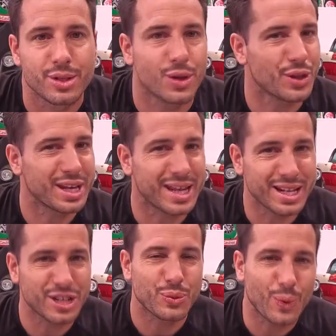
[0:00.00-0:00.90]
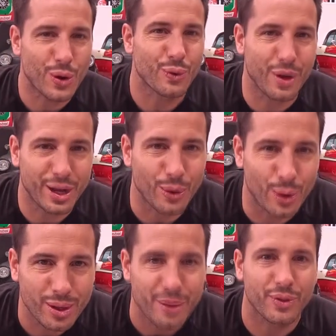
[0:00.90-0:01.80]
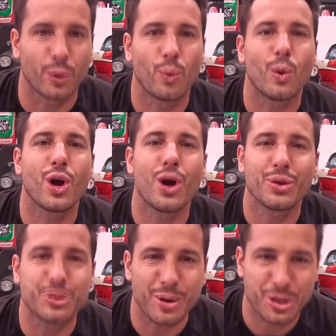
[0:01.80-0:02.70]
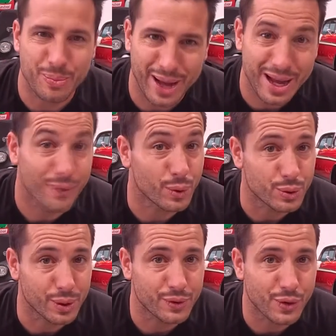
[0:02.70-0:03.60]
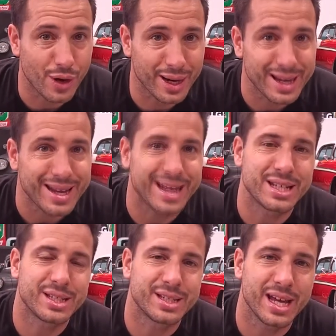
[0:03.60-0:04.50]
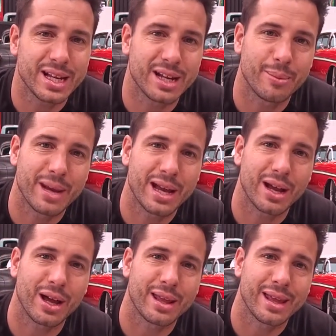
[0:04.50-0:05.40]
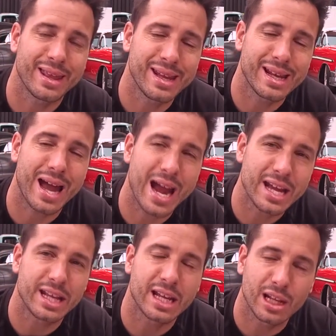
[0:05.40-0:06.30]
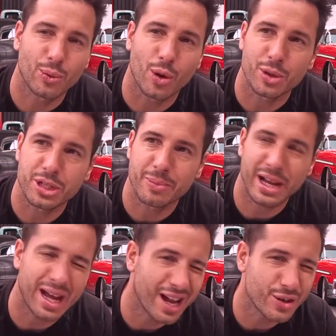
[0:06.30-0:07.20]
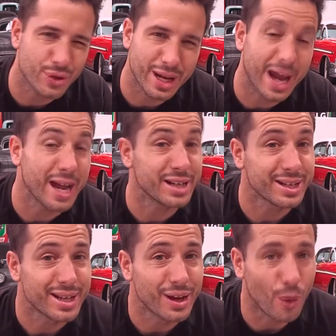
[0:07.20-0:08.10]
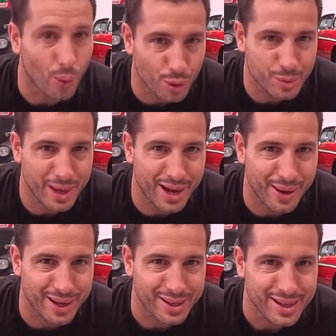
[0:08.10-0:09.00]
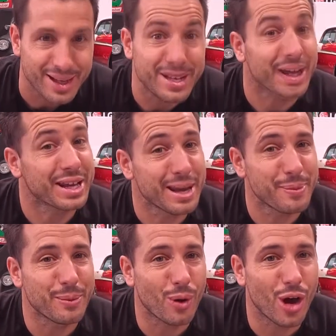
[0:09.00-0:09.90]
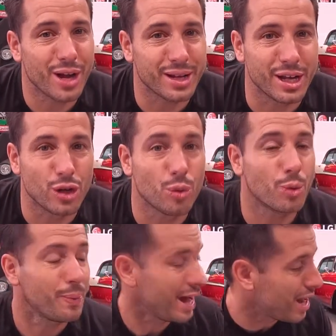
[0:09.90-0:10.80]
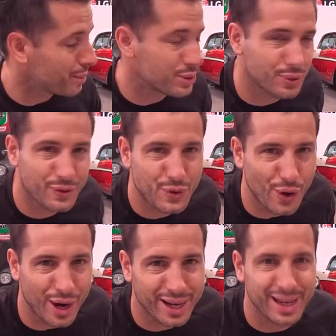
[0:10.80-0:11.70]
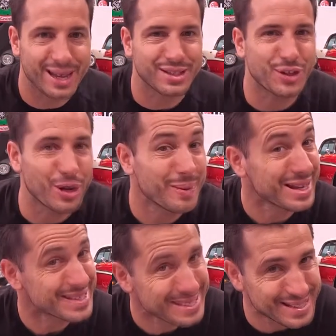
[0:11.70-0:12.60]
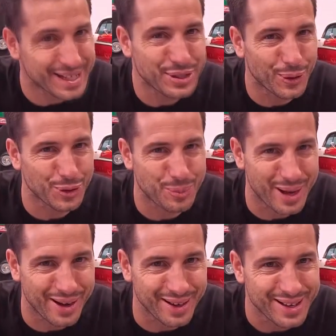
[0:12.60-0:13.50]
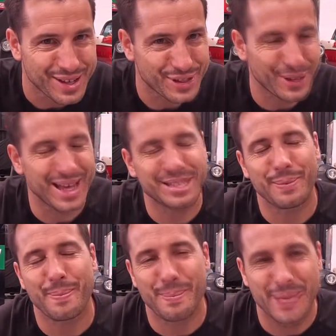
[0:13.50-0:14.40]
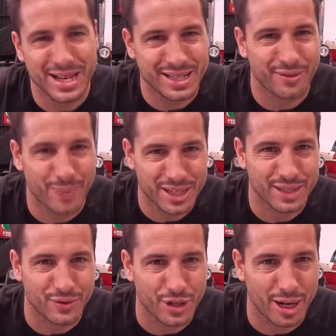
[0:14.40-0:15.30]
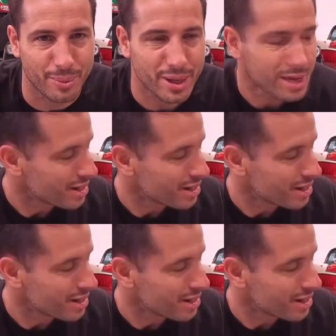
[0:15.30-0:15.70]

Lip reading: So the Guinness World Record for the world's most powerful drift trike is set at about, I think, 80 kilowatt, which is about 108 horsepower. Now keep in mind, a normal powered drift trike has got about 6 horsepower. So that's a massive, massive jump.